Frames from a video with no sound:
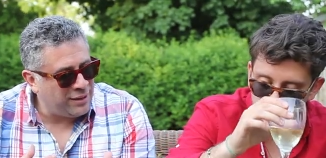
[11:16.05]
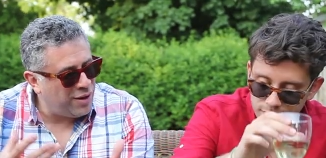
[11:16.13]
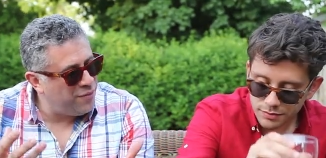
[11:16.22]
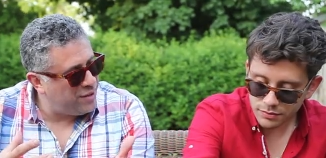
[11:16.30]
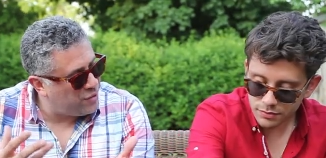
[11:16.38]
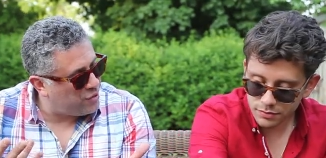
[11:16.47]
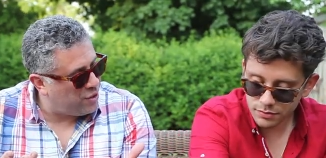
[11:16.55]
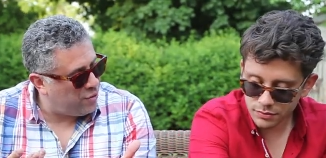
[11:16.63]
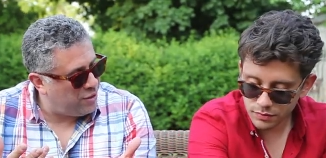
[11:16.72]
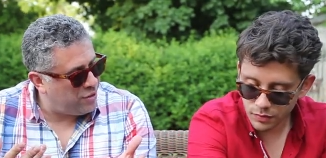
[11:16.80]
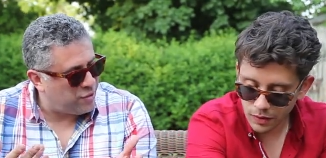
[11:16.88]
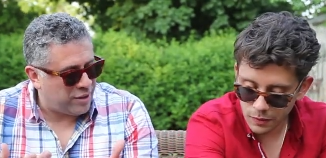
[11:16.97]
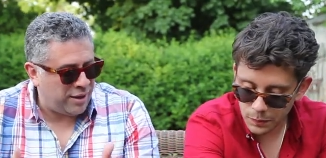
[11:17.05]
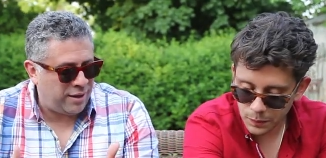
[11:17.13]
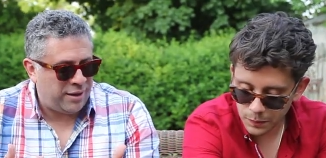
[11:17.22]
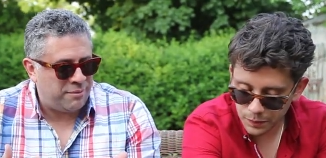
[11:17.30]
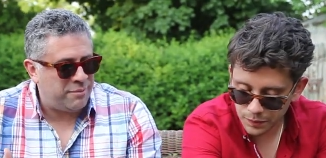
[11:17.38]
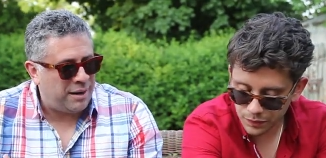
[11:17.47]
Speaker 1: love this series, and, and
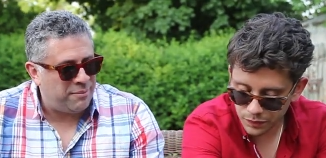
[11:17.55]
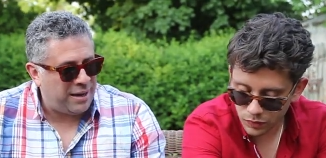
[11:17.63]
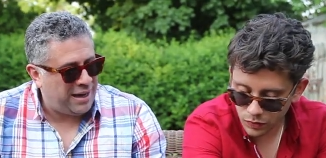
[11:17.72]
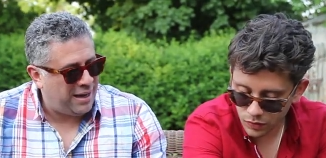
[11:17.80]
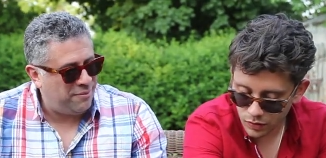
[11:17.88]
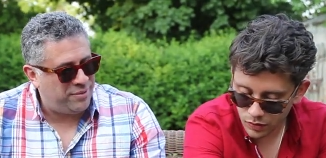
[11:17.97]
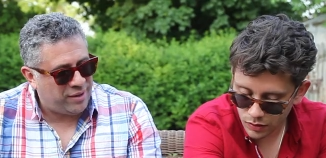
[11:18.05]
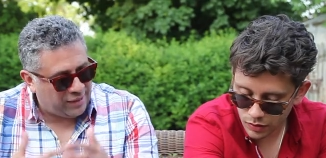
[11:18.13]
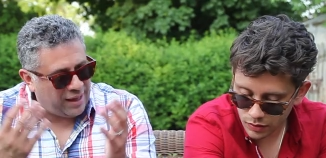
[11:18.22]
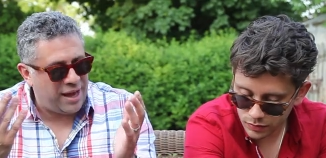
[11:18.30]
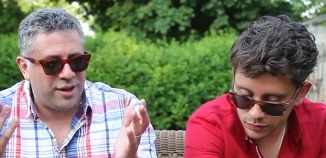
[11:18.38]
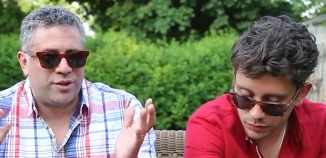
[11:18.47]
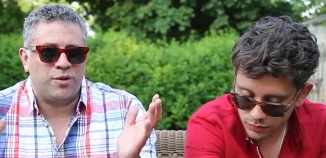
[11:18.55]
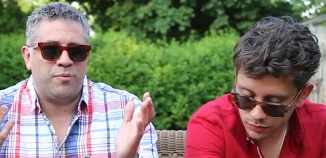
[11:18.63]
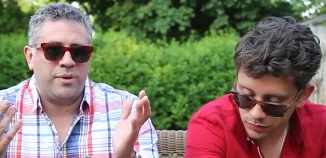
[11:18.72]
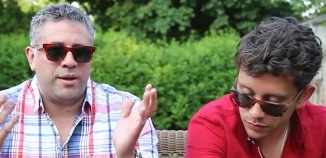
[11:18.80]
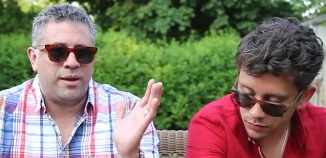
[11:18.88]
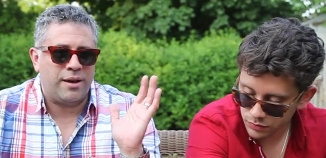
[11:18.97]
I'm, I'm I'm delighted to
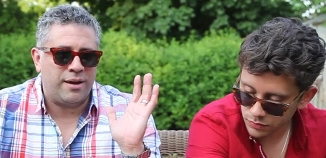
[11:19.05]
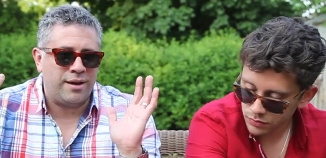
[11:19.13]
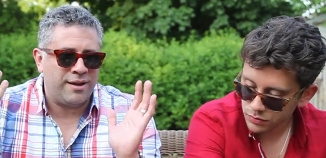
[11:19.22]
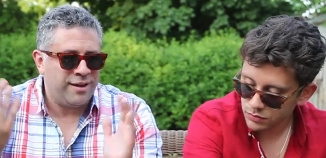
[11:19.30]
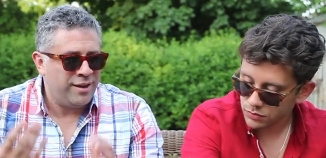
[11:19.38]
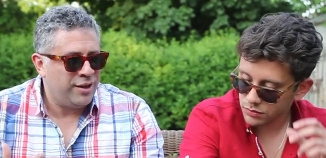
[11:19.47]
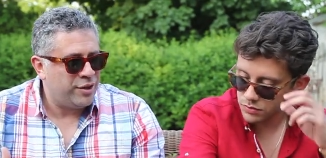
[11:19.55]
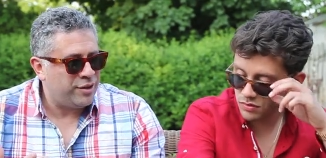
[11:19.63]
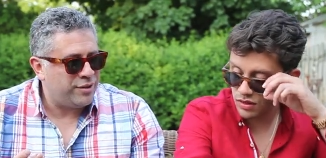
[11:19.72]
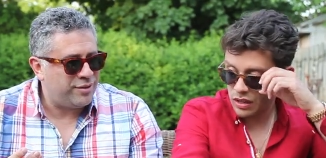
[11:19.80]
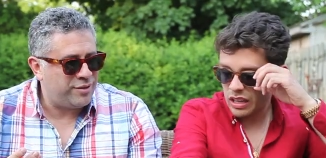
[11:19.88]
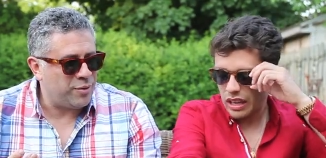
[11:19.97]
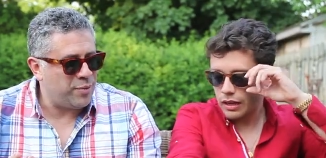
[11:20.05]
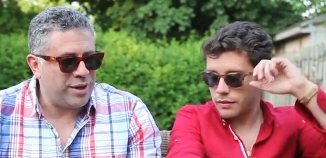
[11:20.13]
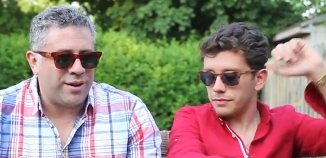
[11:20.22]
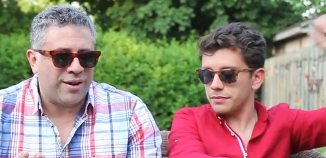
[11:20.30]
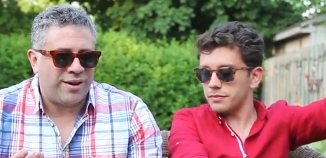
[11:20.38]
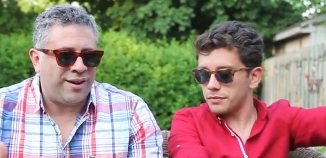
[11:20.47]
be uh, to
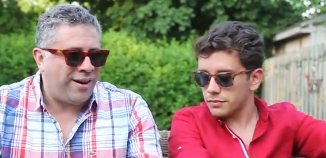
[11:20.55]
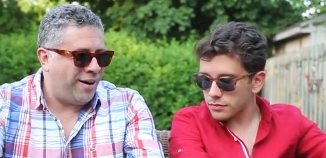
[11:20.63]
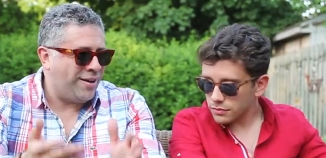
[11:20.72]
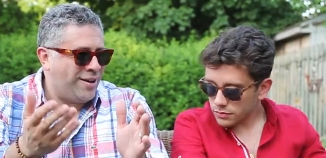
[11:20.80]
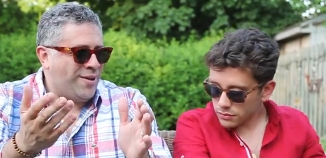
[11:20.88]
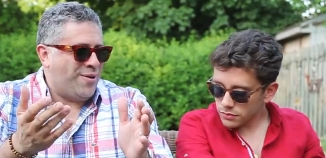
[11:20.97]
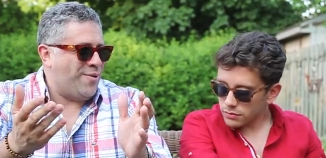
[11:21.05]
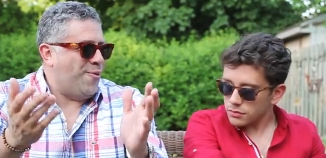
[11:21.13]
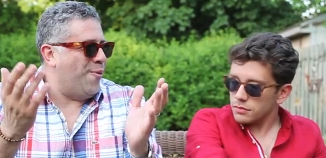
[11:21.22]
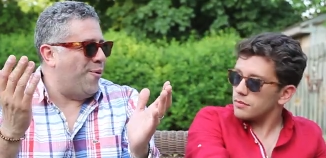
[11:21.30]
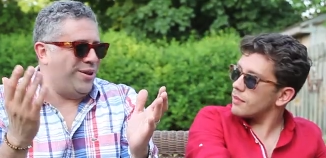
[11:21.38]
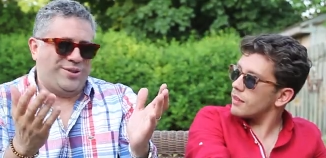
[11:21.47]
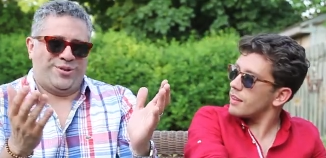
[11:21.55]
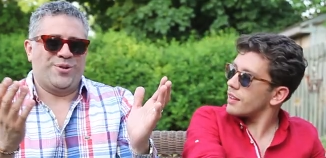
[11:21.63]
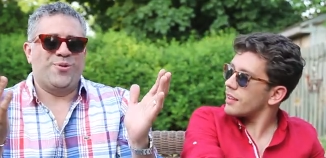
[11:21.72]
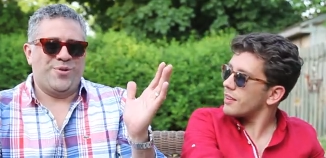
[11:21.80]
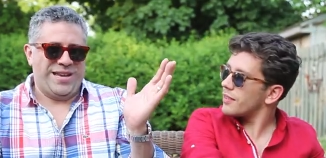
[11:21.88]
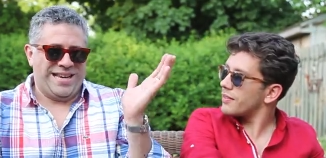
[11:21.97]
be on here once a
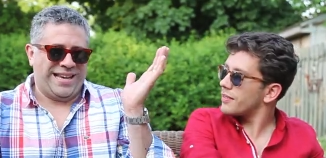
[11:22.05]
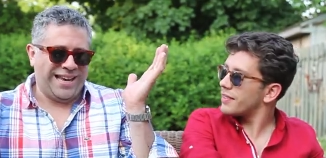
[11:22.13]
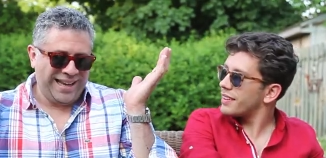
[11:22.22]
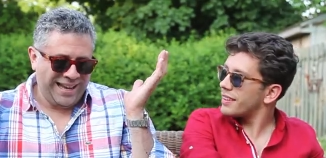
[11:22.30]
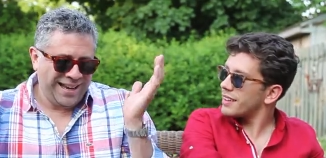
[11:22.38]
week